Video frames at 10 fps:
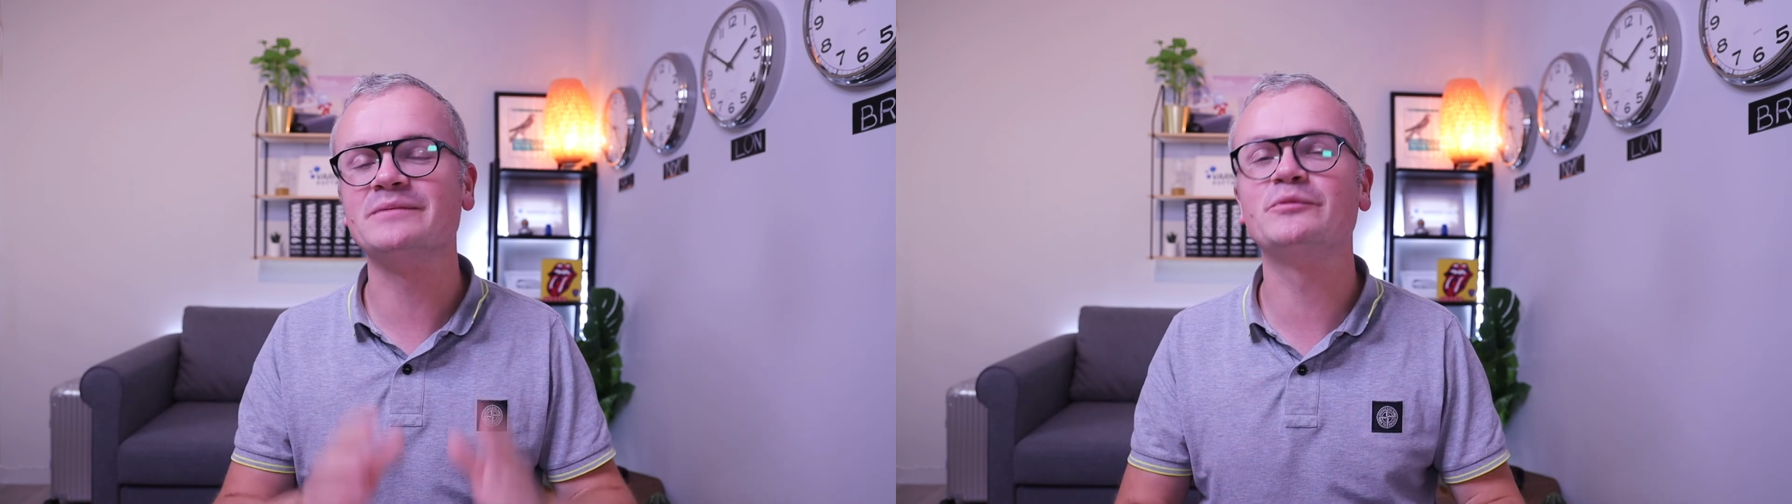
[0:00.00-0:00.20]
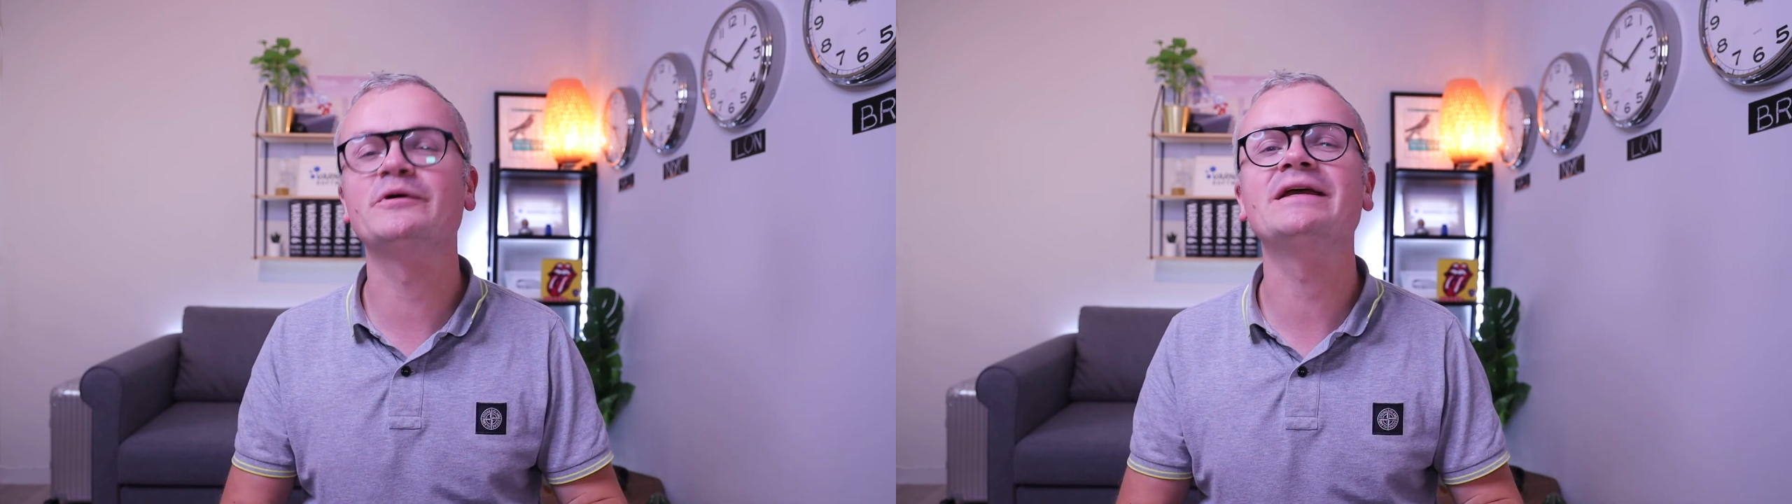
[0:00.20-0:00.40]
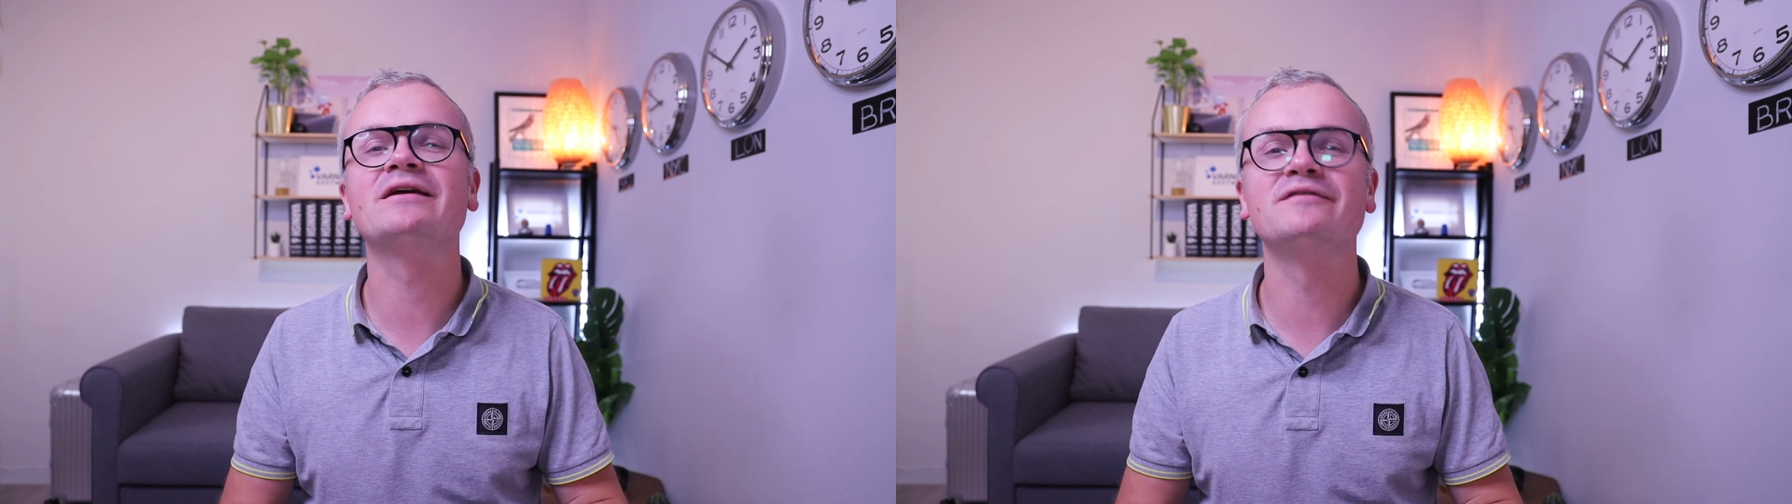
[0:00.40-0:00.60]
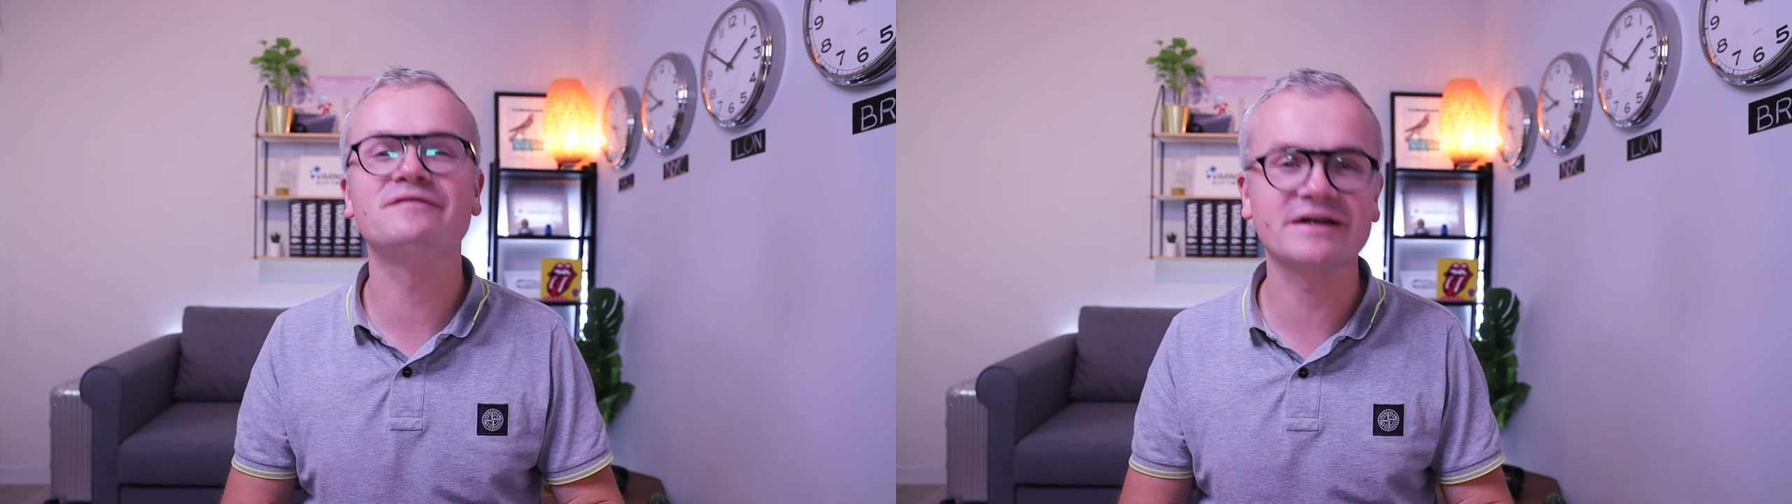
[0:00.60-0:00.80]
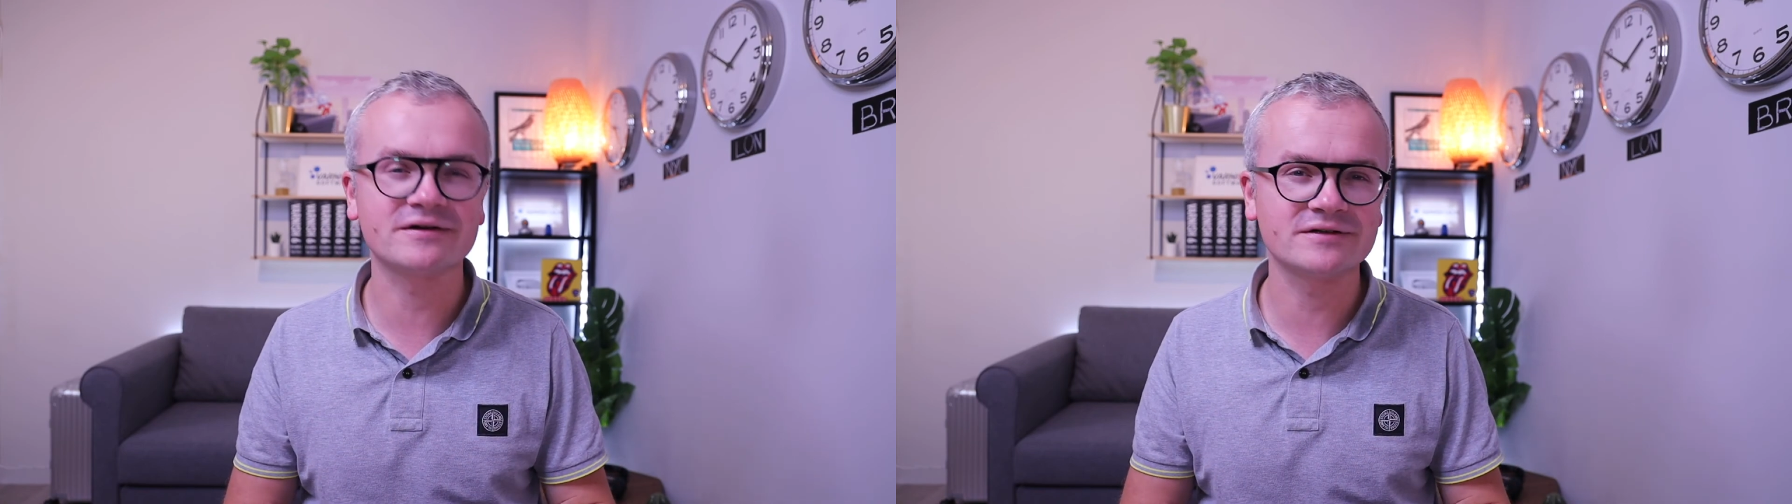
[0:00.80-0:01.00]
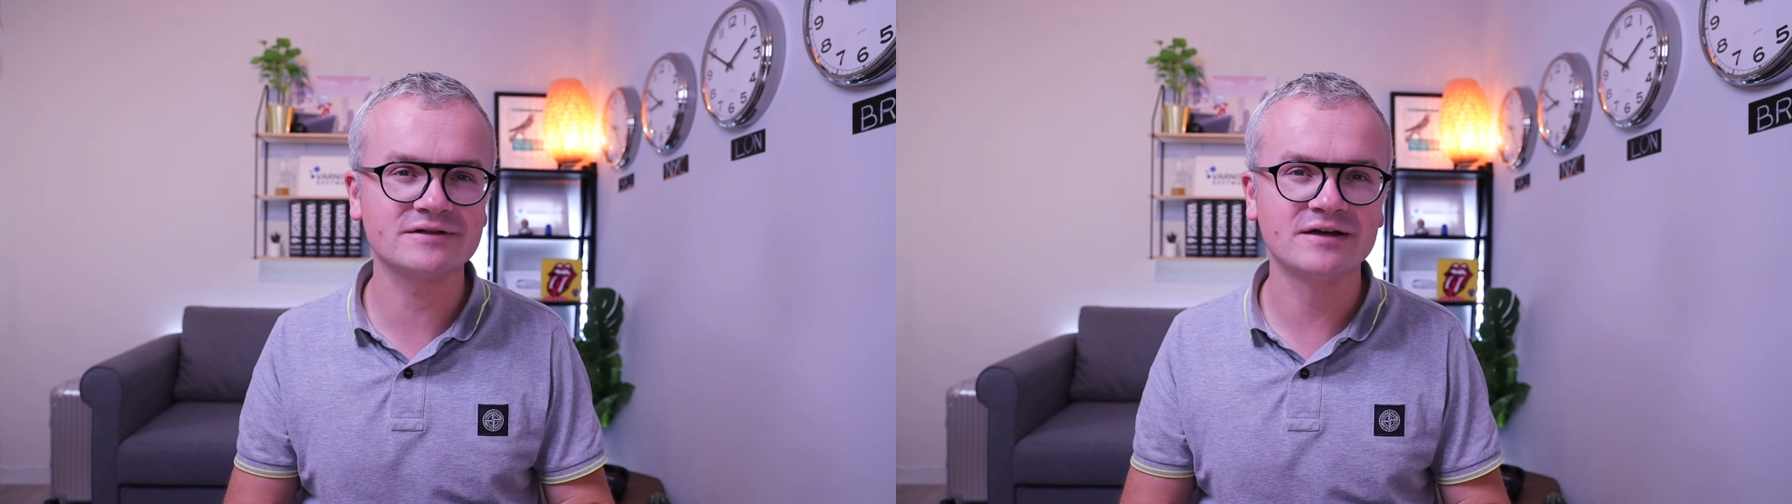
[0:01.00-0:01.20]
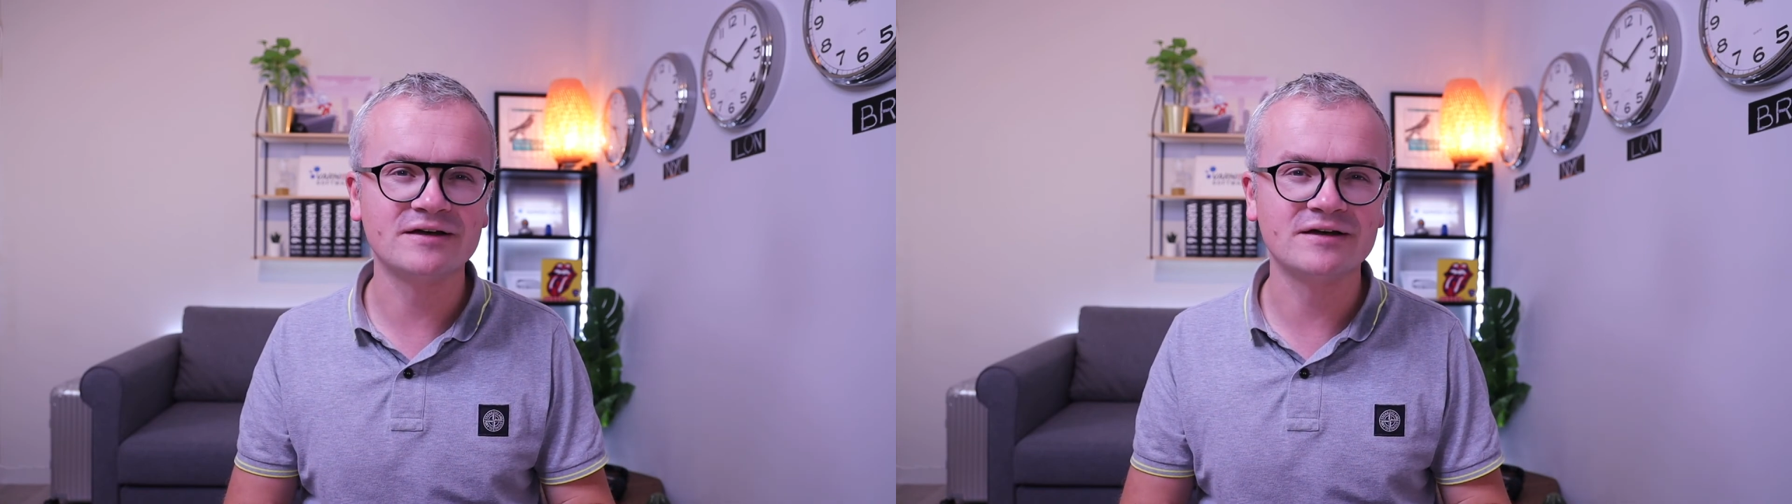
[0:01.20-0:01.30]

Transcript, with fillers: and pre-configured.